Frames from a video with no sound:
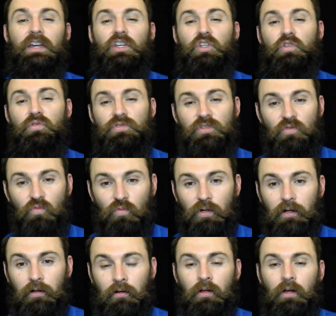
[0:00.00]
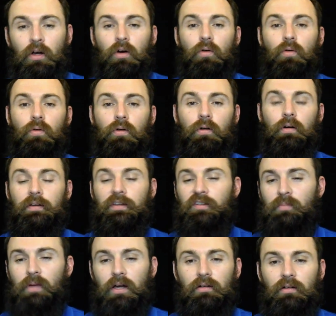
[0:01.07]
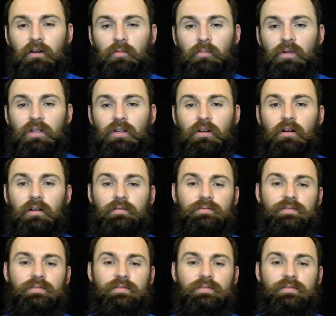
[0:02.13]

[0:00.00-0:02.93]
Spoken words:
using Will, or give Mountain Harmony a call.